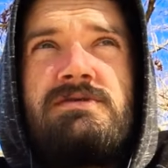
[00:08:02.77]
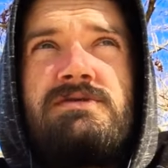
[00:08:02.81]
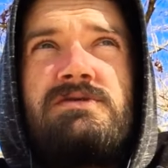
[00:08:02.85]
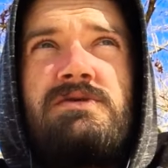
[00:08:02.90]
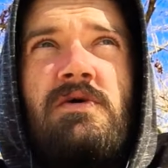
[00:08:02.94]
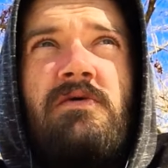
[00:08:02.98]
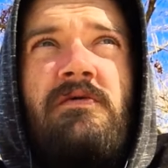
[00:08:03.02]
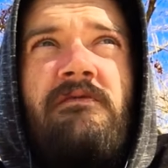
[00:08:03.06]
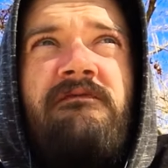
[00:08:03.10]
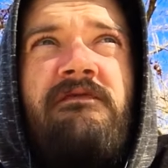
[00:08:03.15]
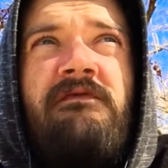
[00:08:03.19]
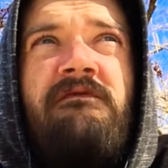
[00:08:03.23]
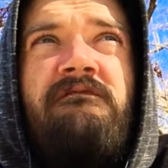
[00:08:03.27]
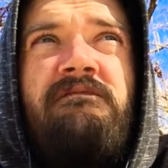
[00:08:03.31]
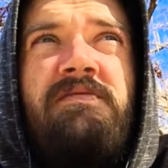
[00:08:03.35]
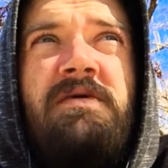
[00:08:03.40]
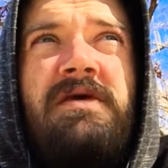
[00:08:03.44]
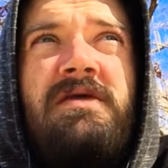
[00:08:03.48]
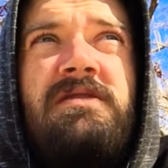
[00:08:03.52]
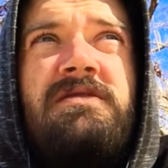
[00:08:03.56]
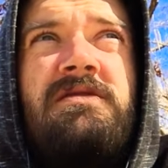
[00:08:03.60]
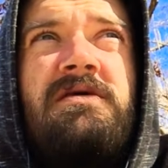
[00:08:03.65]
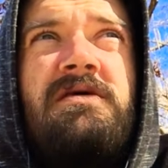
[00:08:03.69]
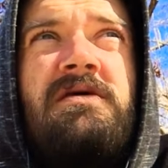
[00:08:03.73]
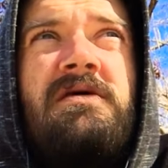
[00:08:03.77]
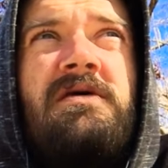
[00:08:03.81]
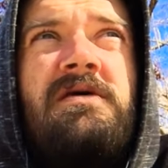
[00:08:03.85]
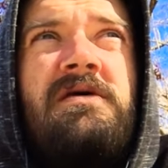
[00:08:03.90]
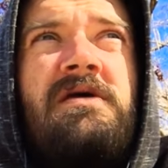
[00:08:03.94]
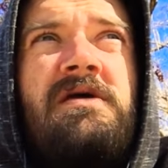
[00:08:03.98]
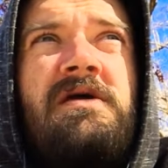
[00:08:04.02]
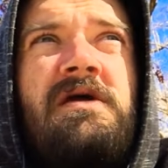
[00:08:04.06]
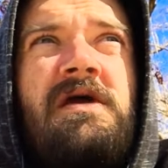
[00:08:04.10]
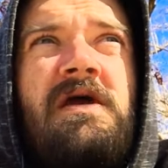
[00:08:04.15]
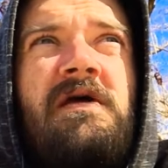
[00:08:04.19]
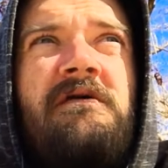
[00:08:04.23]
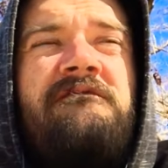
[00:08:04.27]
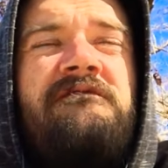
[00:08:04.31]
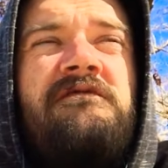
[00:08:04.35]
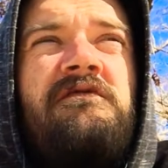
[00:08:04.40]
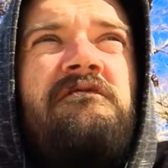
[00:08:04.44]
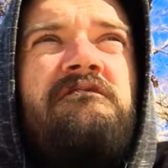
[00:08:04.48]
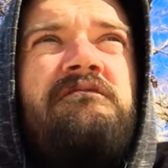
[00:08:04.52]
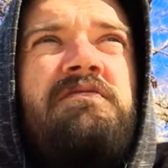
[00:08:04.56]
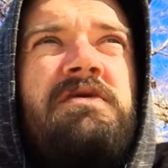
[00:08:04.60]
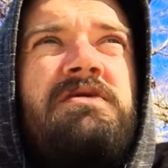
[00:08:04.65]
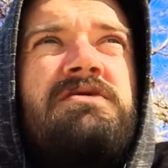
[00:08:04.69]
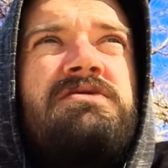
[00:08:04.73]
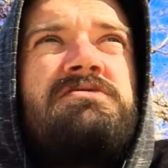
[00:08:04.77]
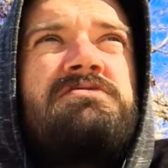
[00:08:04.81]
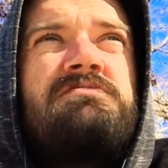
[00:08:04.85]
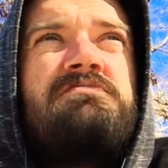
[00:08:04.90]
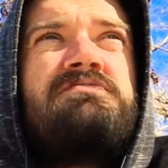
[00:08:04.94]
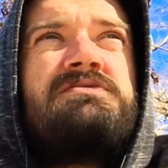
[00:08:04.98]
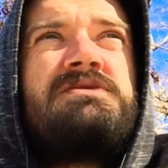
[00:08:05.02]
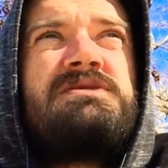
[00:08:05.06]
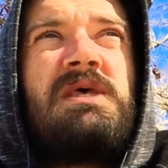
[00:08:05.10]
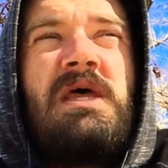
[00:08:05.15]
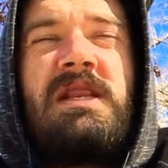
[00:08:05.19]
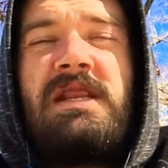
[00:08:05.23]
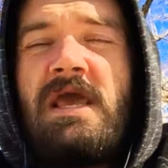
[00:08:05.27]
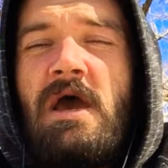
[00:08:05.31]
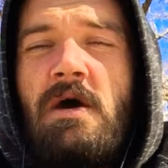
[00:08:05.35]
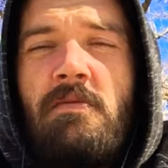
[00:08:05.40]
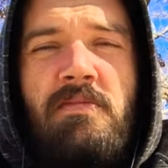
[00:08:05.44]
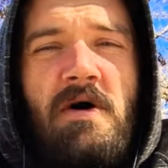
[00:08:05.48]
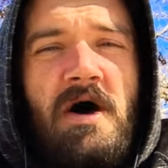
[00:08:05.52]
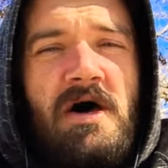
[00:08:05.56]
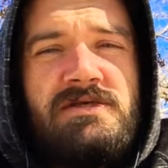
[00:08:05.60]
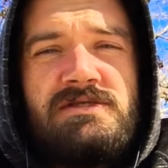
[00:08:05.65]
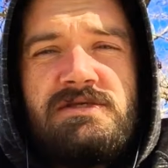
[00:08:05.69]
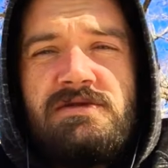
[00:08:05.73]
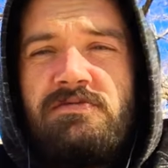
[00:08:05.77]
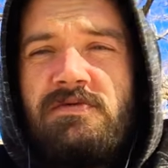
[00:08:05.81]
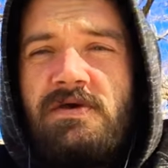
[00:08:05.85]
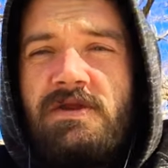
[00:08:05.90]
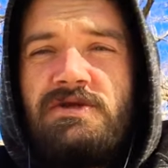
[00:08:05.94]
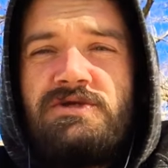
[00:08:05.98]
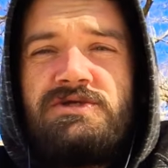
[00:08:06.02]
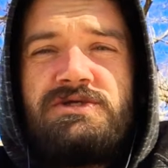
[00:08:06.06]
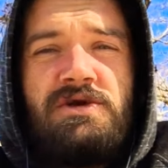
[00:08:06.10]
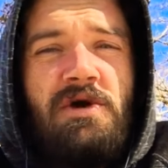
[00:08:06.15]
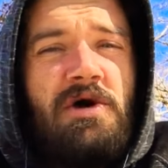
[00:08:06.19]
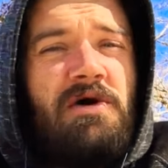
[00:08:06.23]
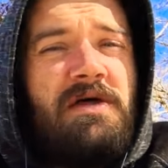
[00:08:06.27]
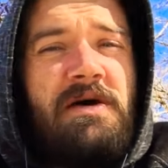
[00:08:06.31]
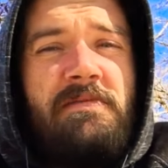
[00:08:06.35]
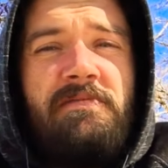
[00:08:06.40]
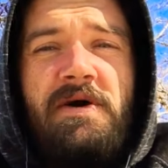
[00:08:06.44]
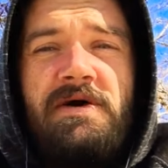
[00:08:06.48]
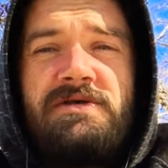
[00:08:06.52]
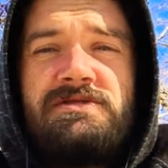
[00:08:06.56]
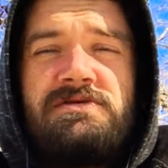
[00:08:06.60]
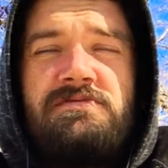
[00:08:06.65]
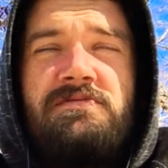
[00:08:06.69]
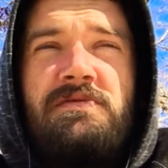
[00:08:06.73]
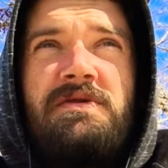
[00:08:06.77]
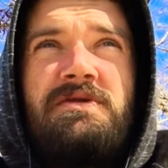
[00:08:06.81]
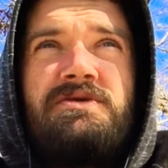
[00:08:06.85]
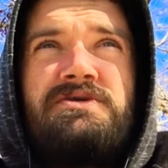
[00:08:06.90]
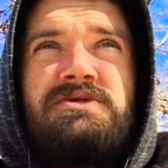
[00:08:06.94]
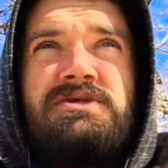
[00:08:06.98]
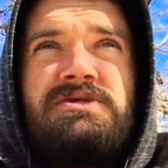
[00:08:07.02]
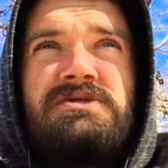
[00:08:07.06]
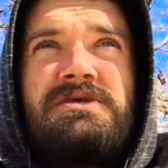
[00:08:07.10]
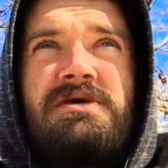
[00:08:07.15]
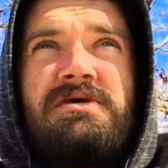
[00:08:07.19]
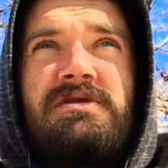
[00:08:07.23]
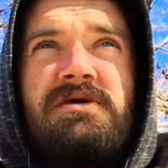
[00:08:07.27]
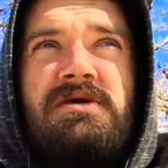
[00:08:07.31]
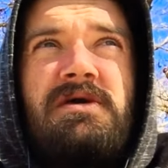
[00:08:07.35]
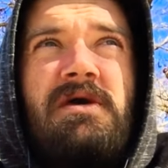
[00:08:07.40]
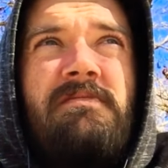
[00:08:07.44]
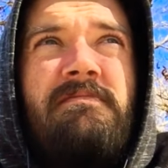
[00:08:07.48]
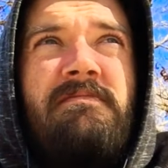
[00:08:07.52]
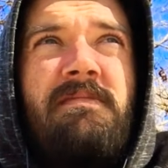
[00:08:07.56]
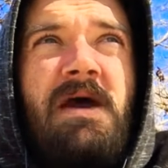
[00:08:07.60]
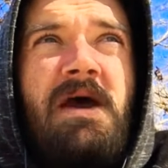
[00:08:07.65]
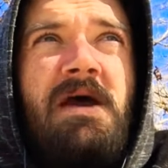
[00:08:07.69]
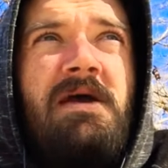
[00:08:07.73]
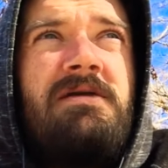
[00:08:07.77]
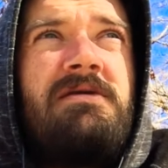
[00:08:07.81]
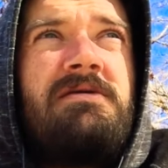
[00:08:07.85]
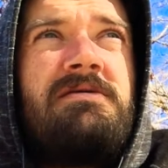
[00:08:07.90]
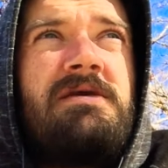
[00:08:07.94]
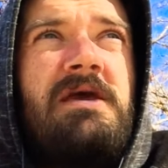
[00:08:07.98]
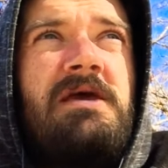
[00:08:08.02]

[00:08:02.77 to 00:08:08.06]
So if you've been sending out positive energy, all that positive energy is going to come back.